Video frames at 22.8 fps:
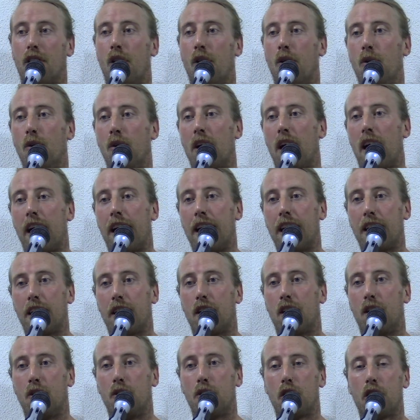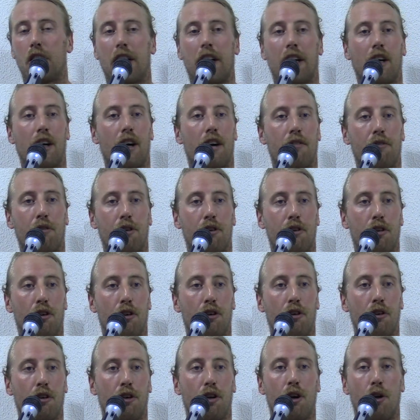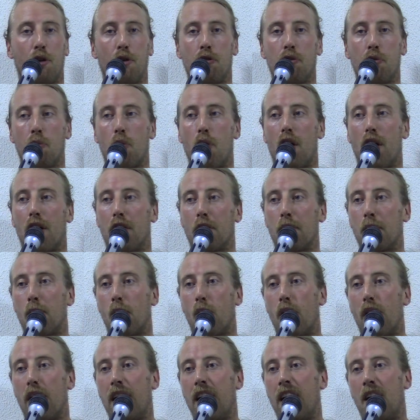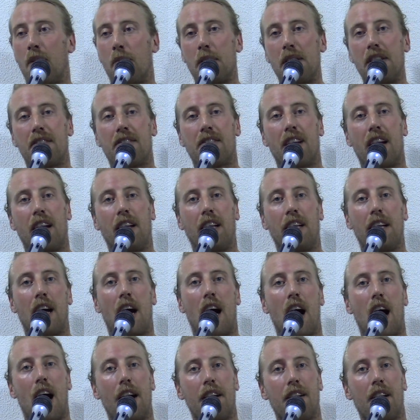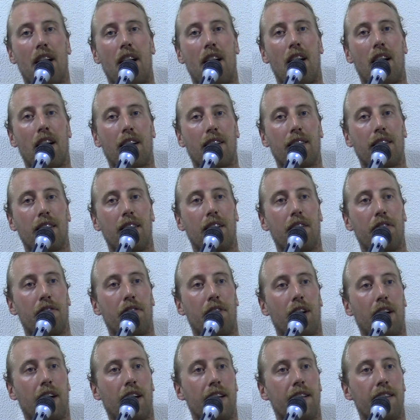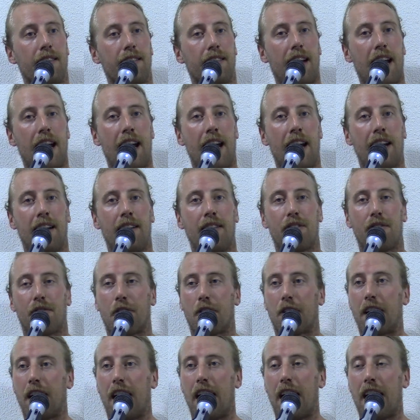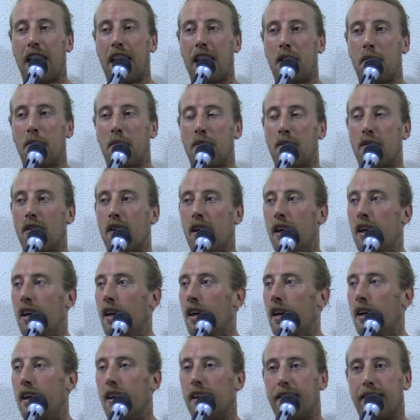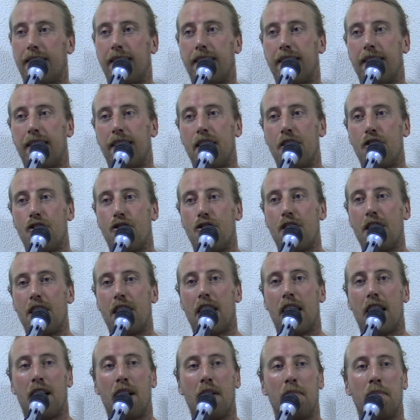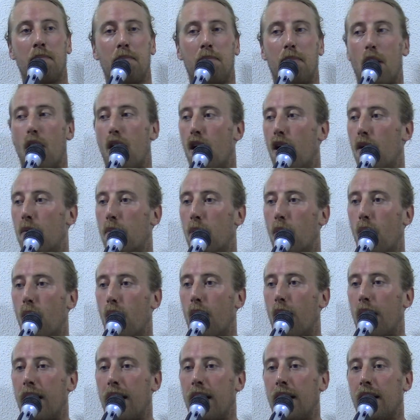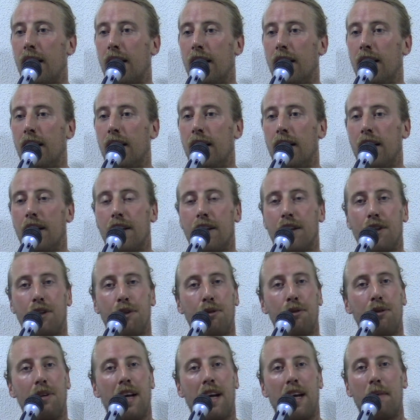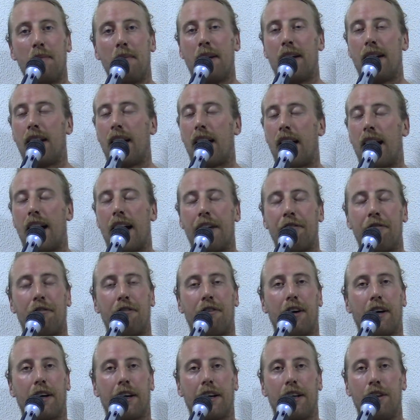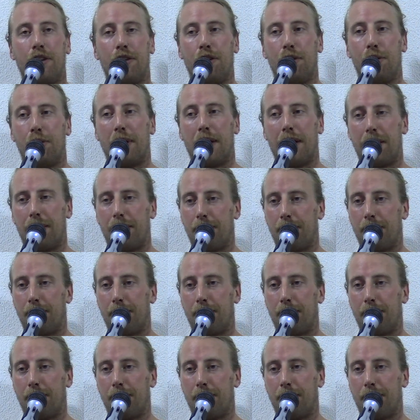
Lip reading: O-line coach, kickoff return coach, water boy. I'll be selling hot dogs in the fucking stands for games, assistant GM, ball boy, you name it, I fucking do it.